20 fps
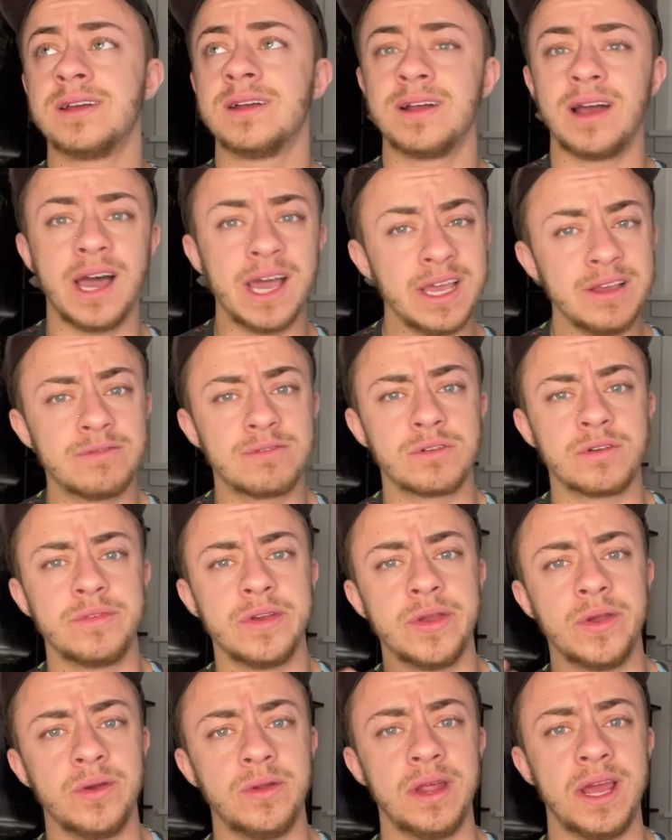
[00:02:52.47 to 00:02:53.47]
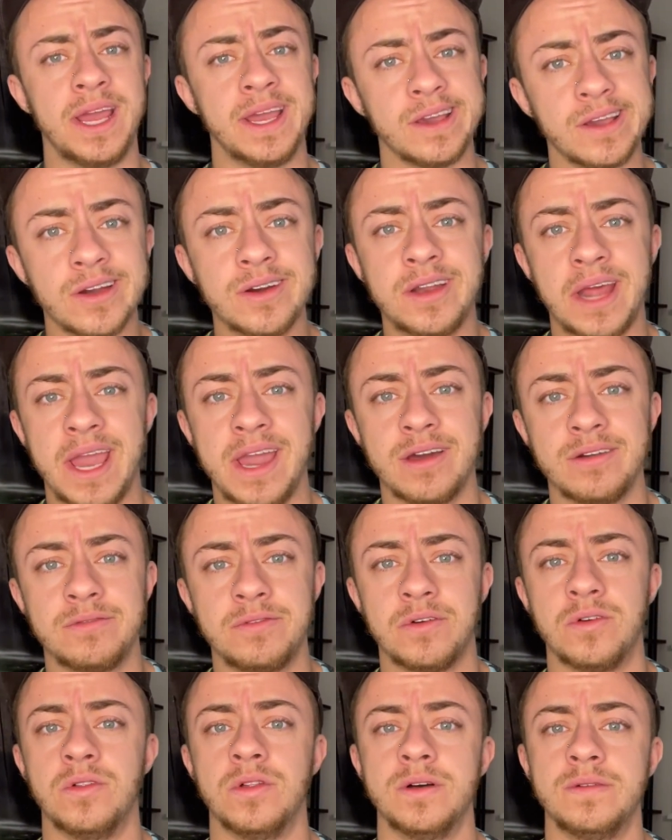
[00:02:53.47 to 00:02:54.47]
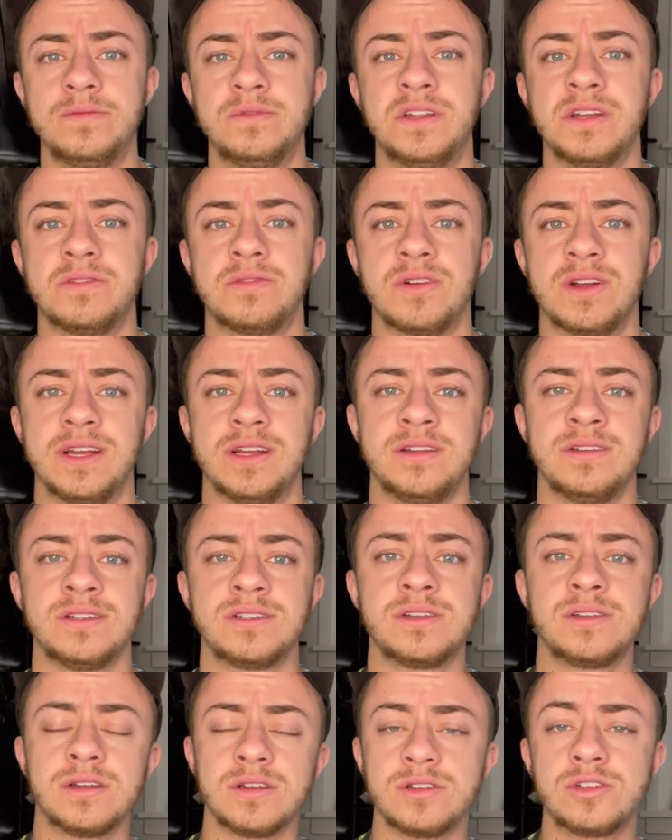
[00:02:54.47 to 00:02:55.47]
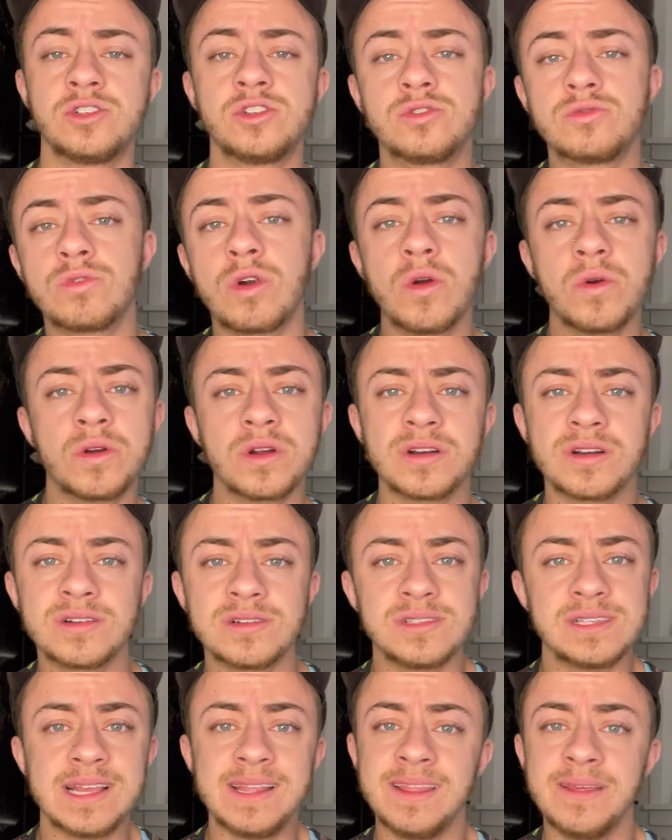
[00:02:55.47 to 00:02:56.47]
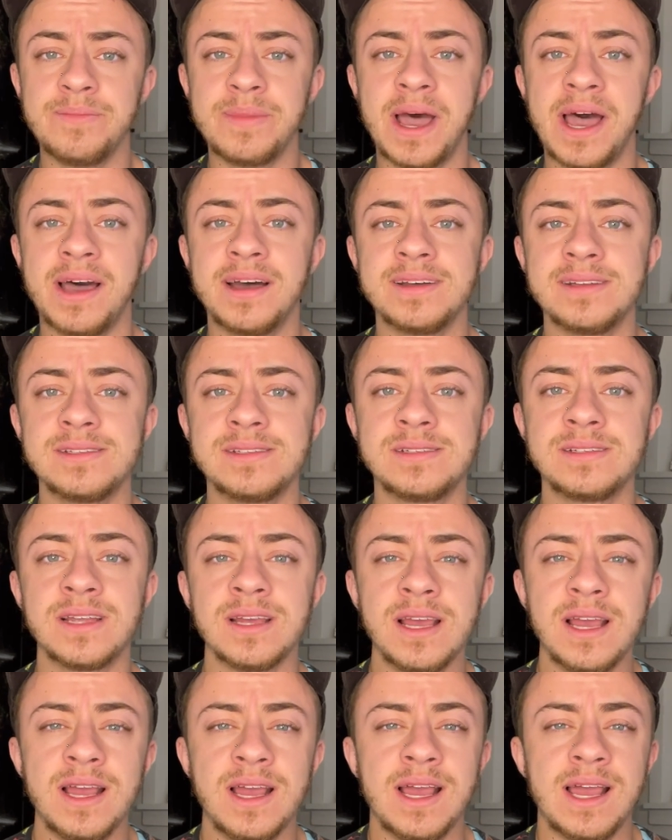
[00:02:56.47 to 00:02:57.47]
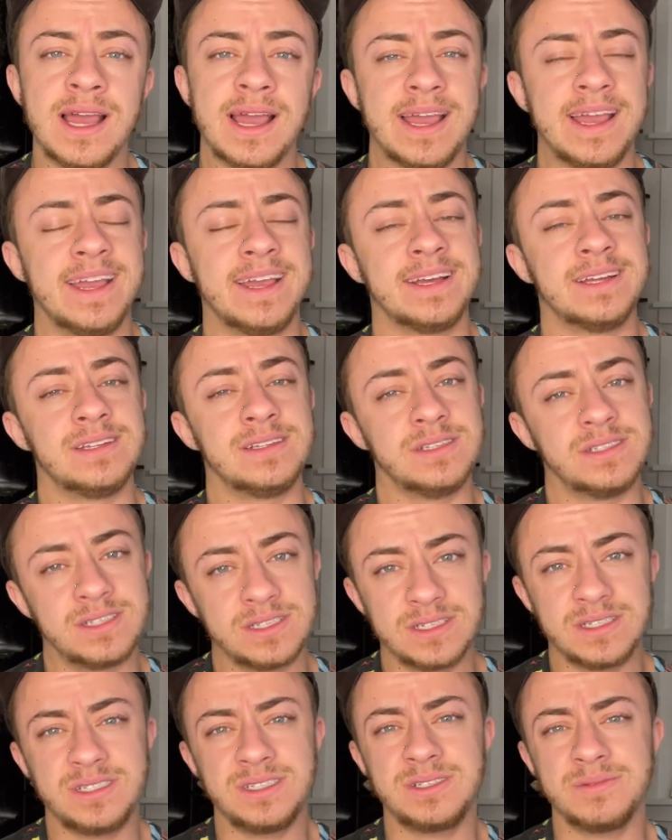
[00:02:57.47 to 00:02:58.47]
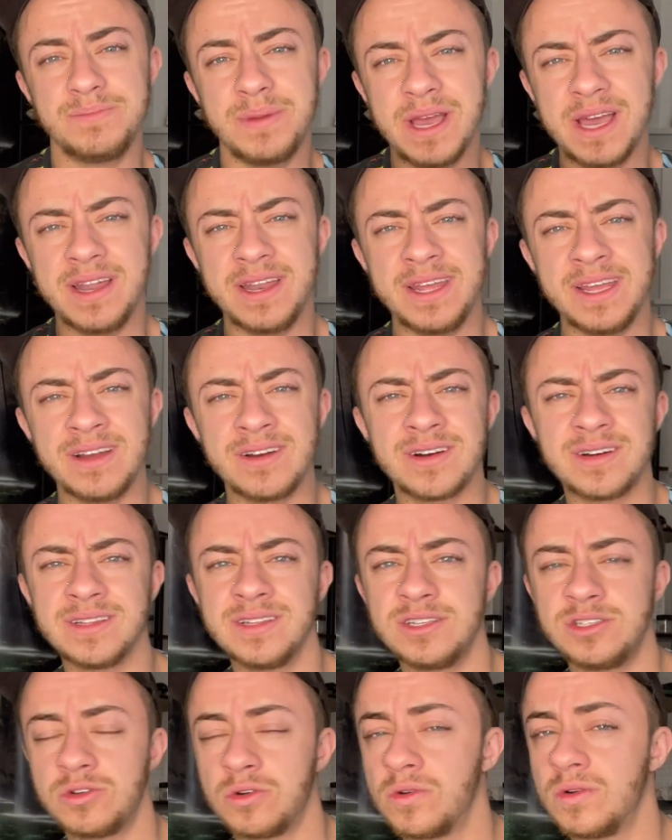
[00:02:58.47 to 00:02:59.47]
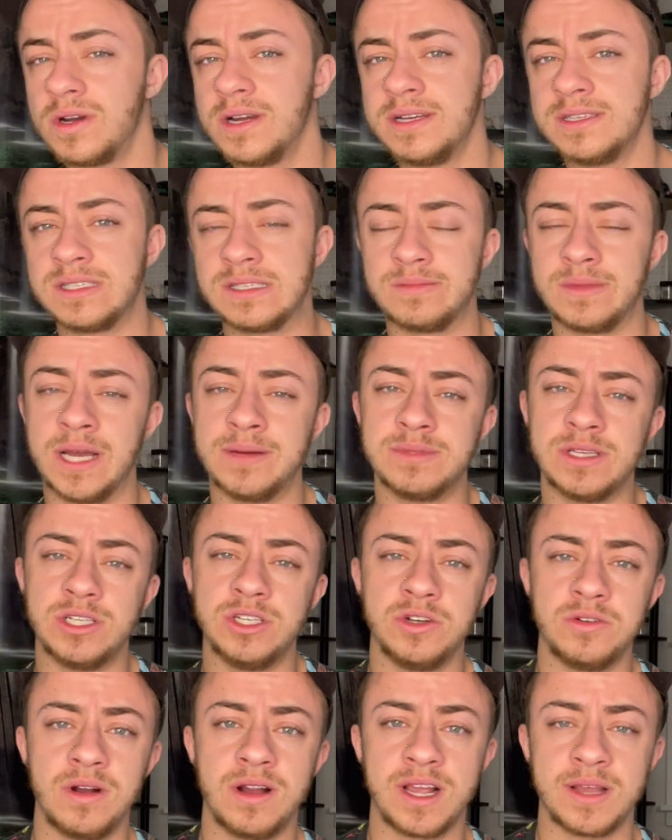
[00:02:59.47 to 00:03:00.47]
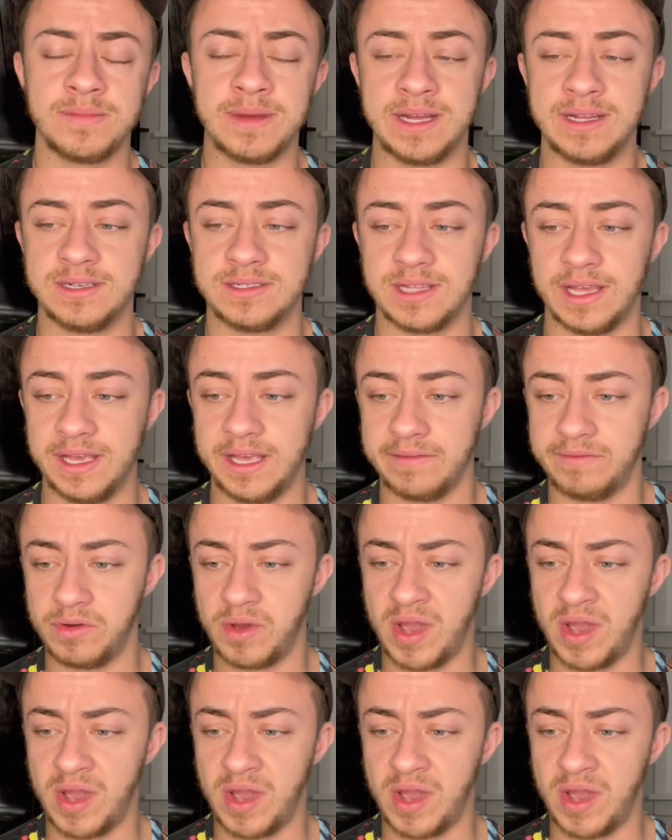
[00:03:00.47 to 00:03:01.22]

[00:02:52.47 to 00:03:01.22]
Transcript: I have reviewed a good handful of different strokers in the past, and depending on the toy, sometimes I do recommend, like, if you